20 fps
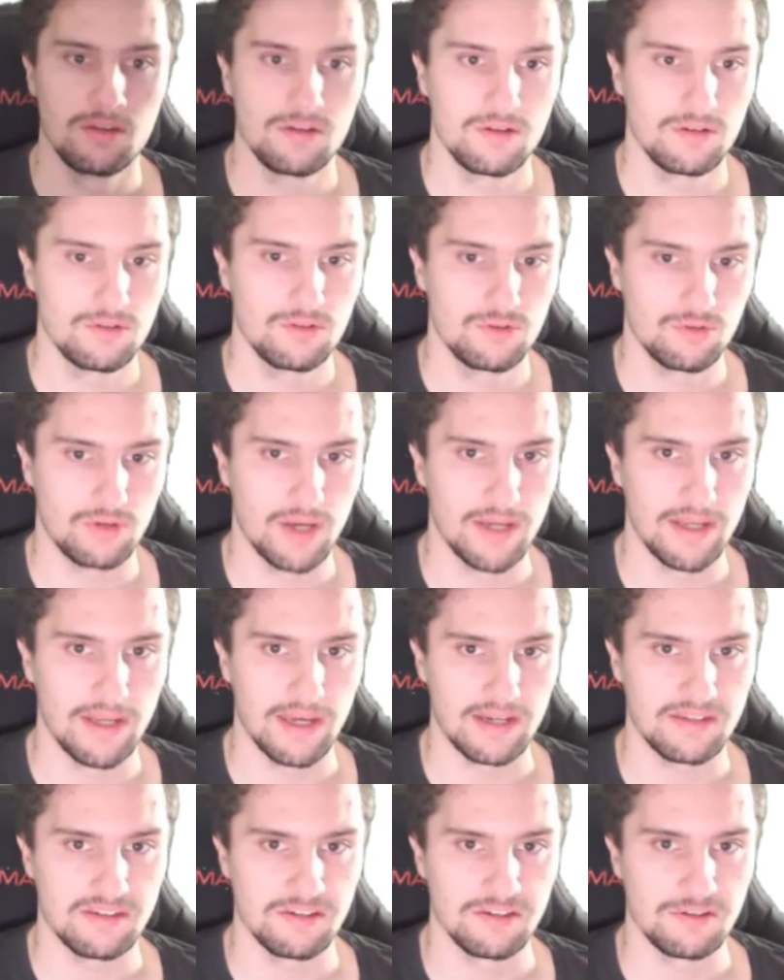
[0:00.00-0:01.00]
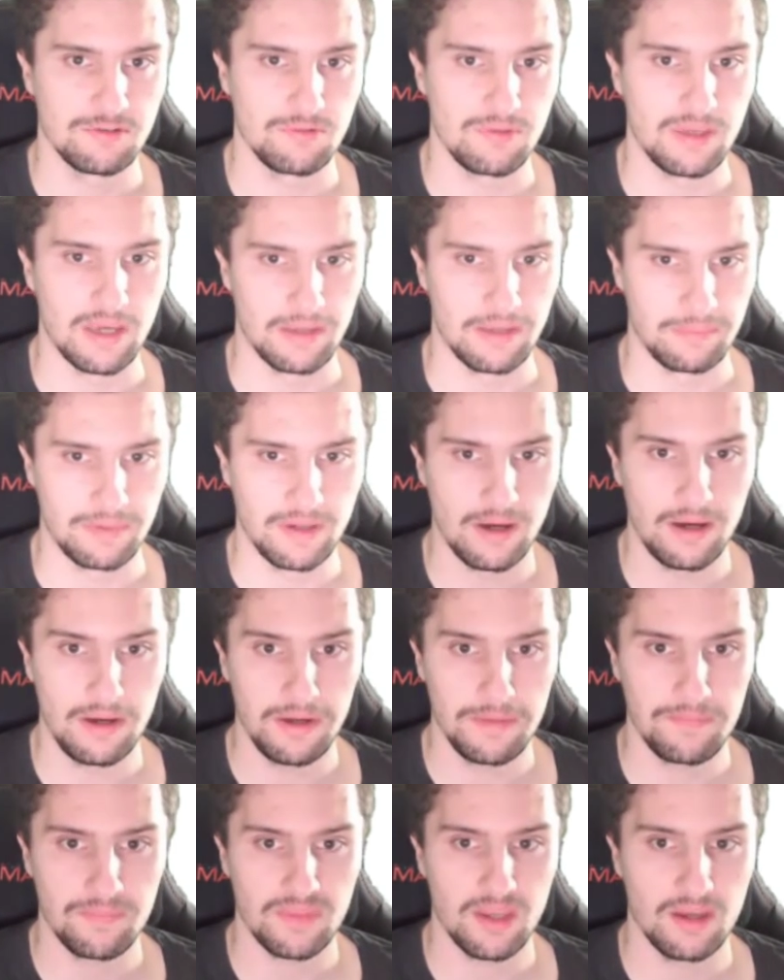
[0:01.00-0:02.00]
to get access to the
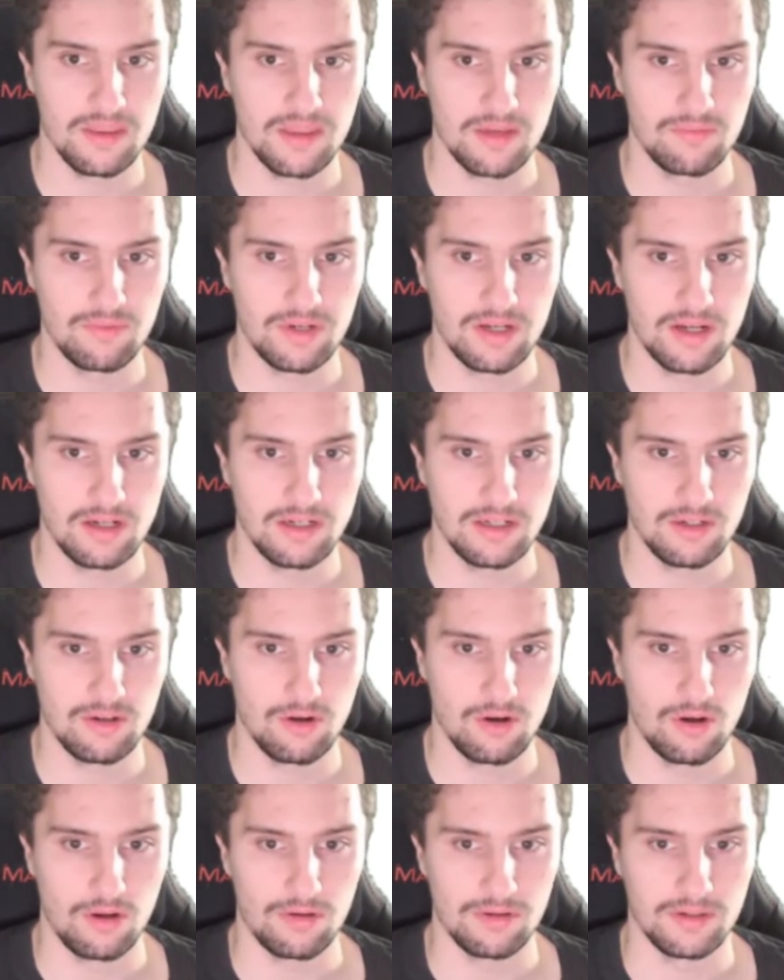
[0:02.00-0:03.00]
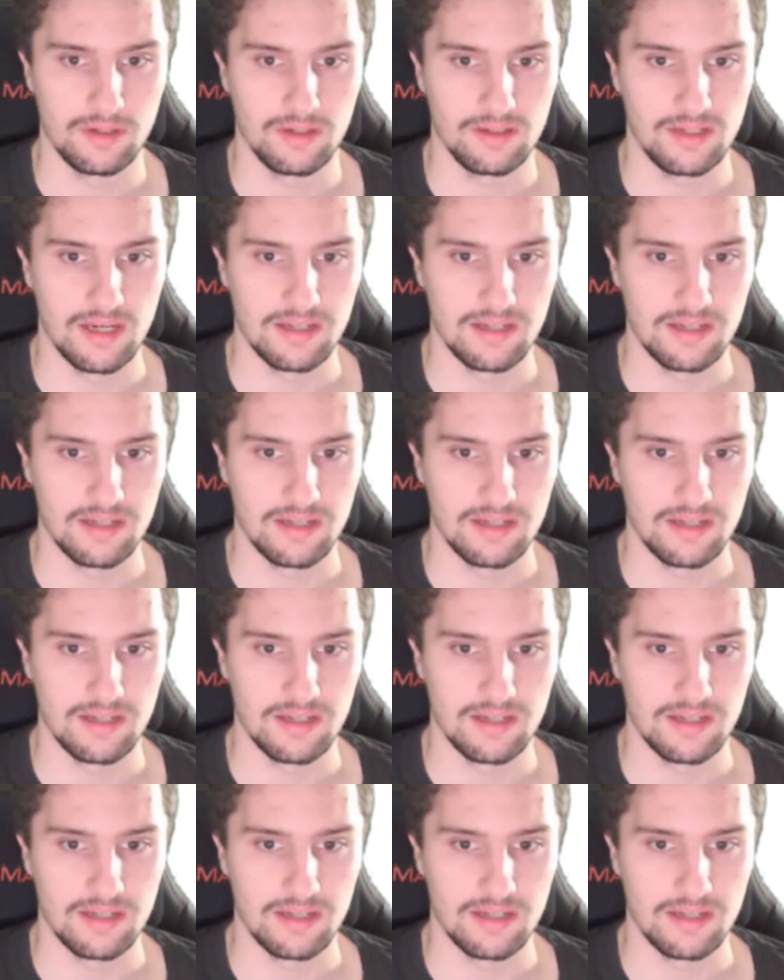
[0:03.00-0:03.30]
API. And then we click on Get